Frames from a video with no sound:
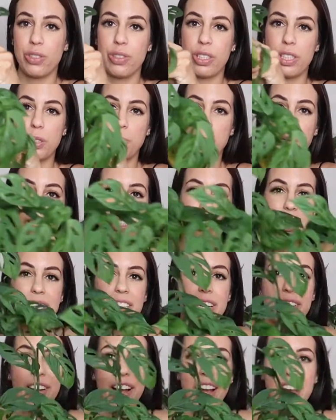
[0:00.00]
this
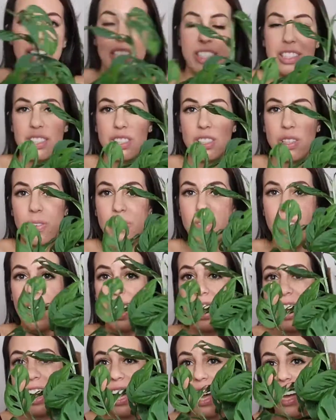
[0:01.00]
Monstera adansonii.
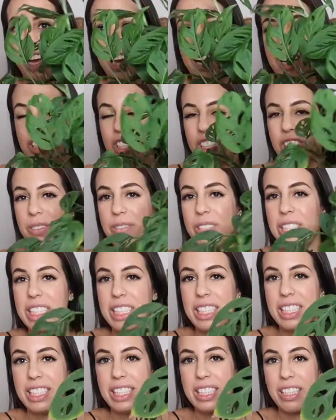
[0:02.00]
I actually
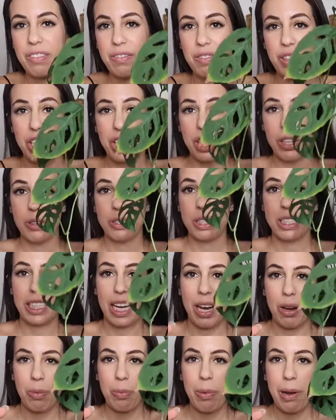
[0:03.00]
recently did a video
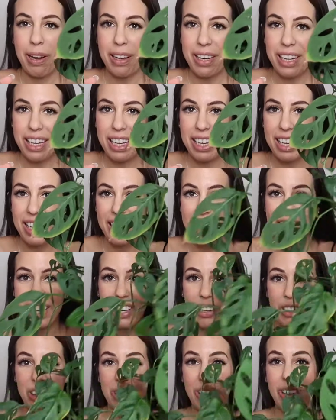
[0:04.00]
down potting it, and
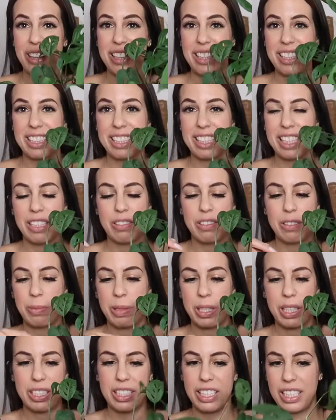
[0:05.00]
it grew all these leaves
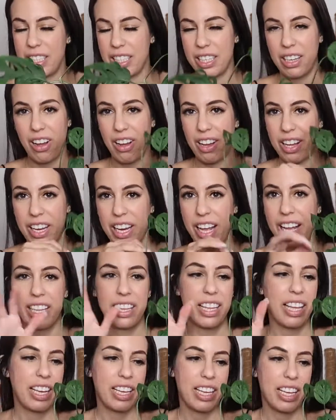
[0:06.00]
because it had
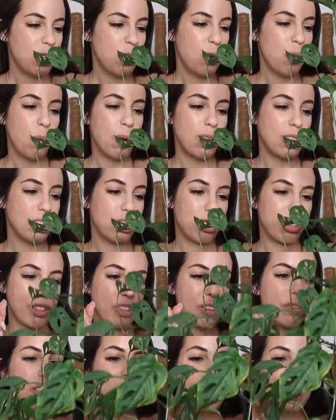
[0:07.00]
like 1/3
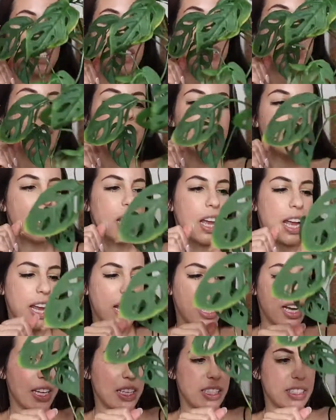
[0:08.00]
of this,
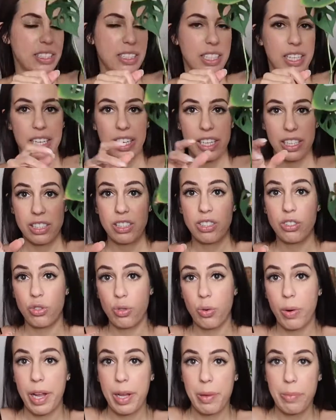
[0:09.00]
and it's
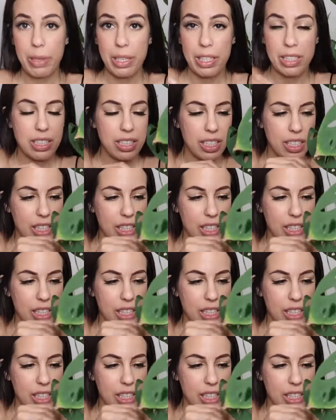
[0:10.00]
great because it